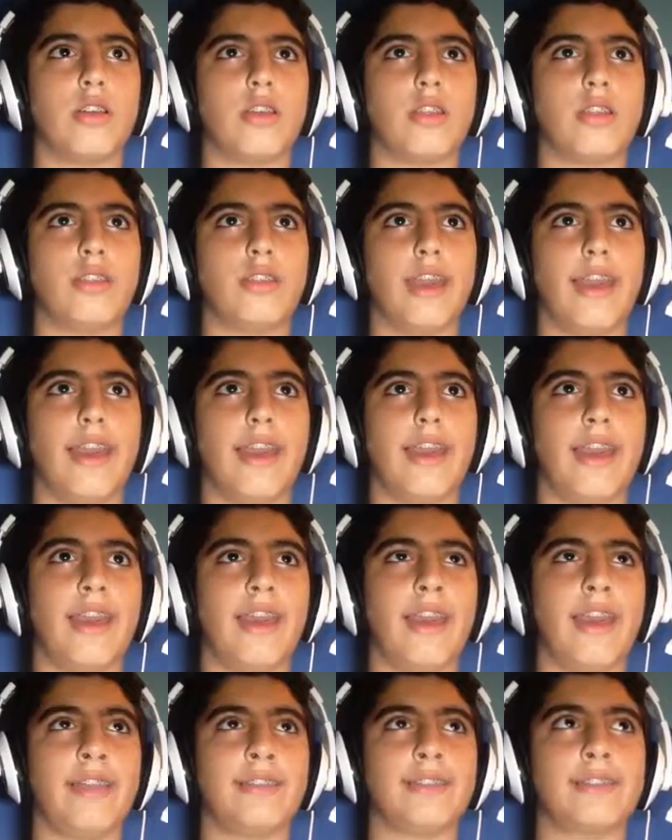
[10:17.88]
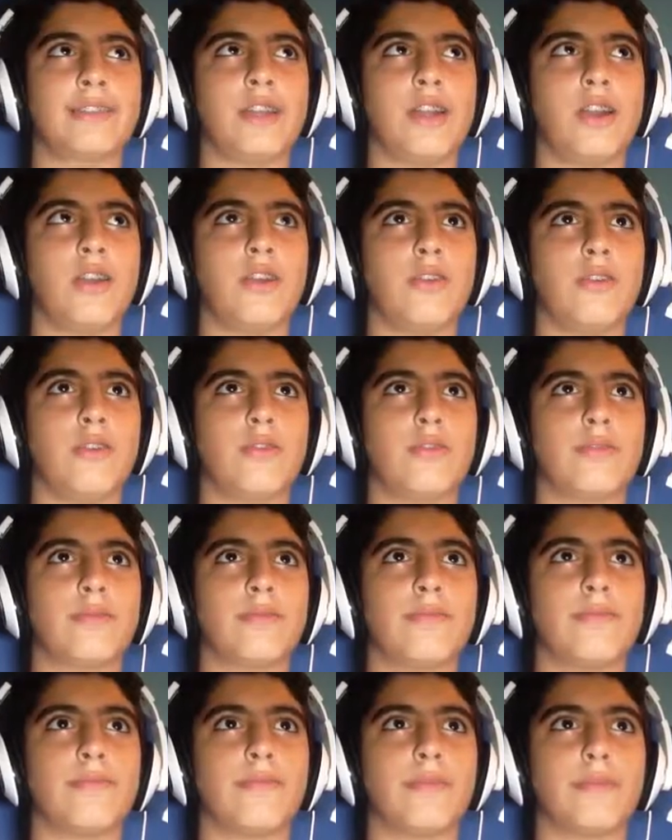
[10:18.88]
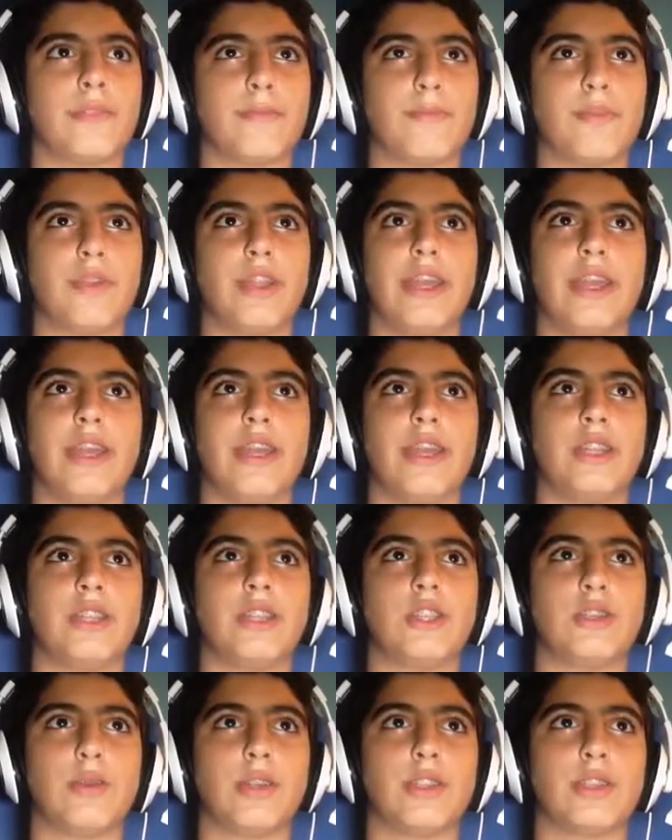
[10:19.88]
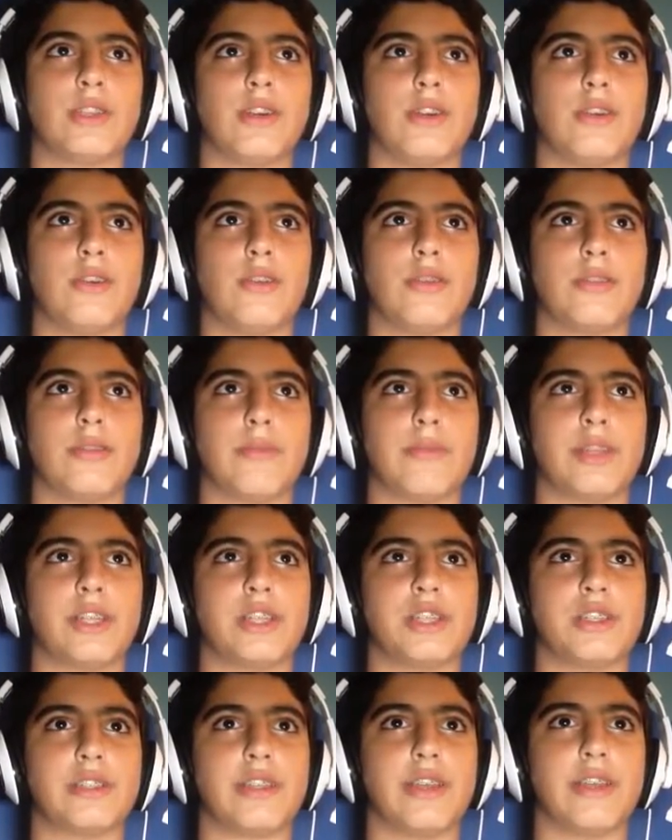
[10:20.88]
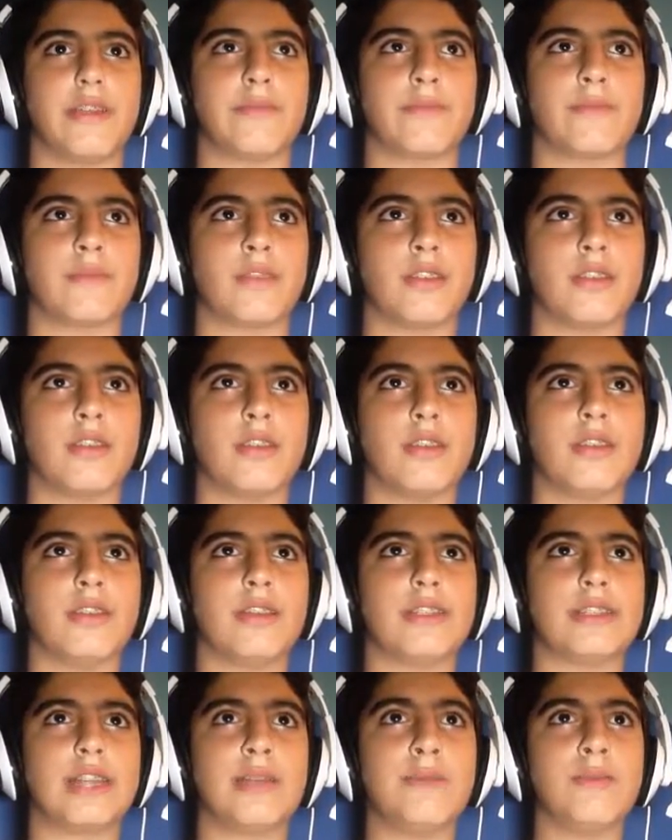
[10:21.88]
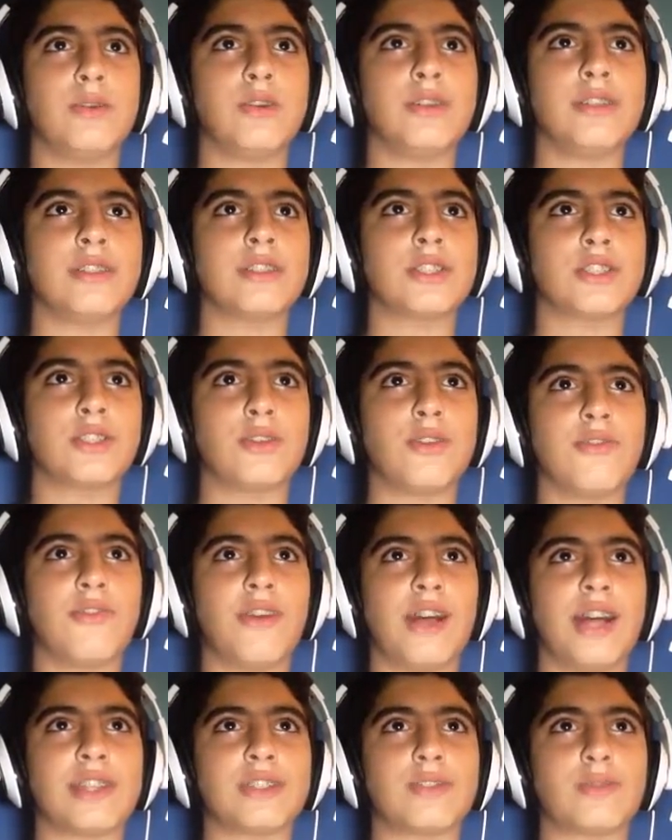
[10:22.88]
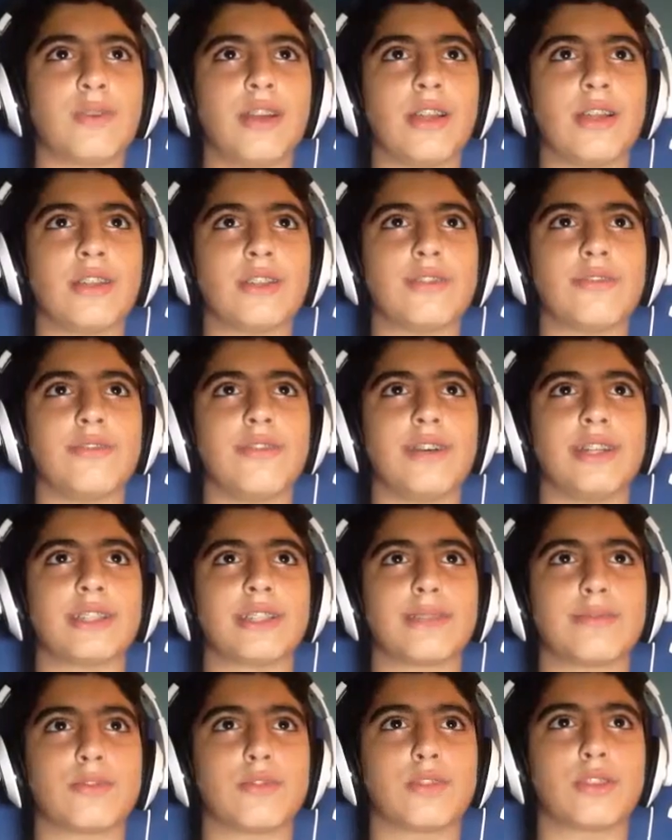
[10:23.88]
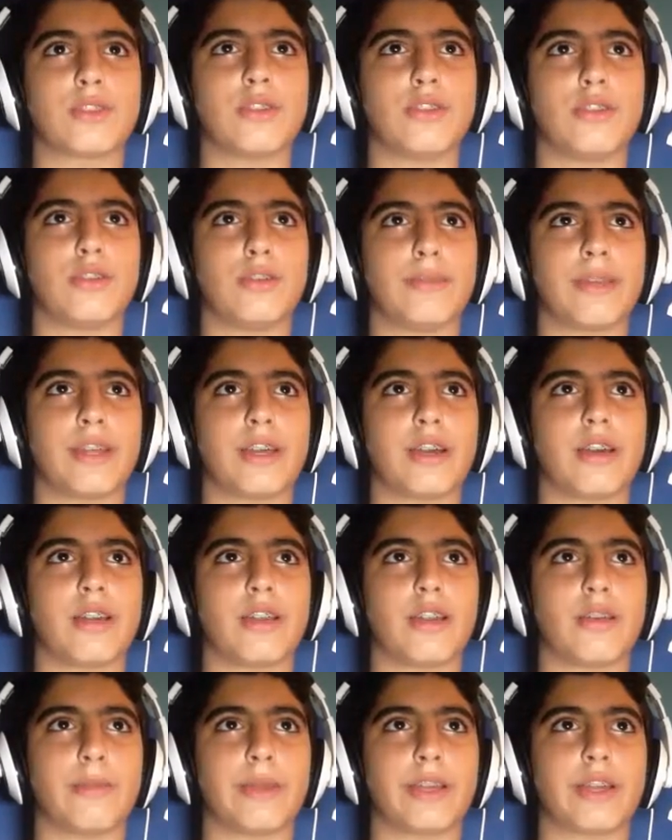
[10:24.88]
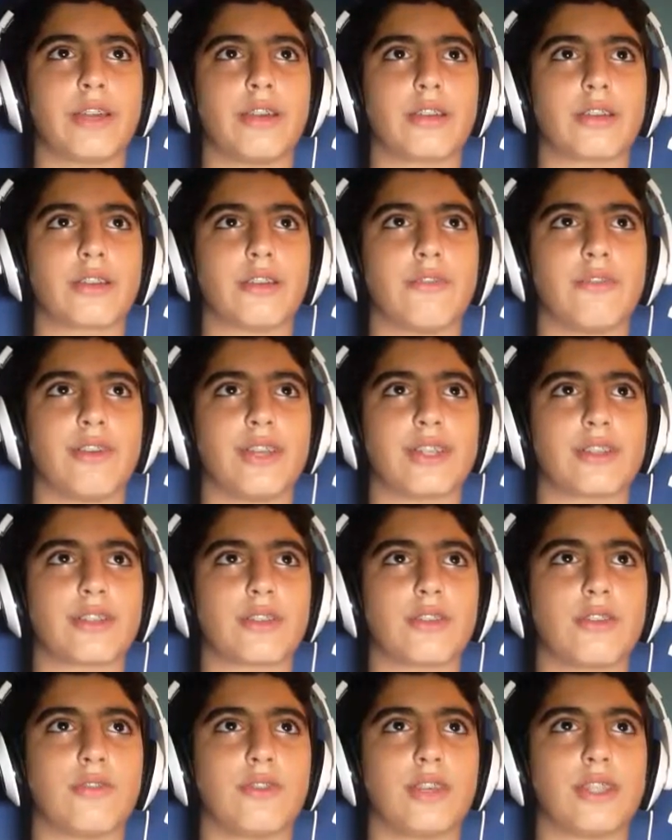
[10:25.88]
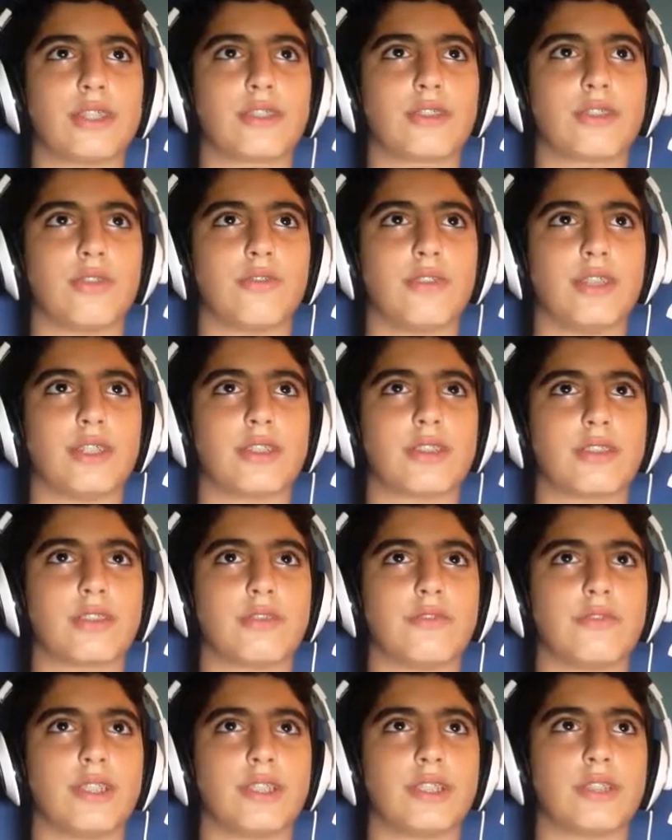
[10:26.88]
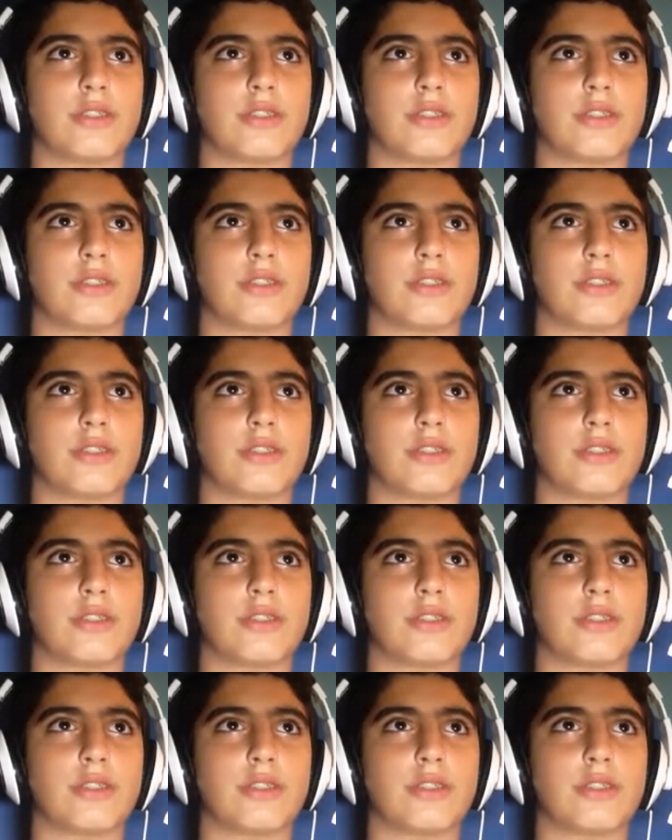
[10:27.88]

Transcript: Yay, let's go. The bridge. Where's the. Oh, the bridge is there. Sunrose, you're so fast. Why are you so fast? I'm so slow. Oh my god. Oh my god. Go faster. Go faster. Go faster. Go faster.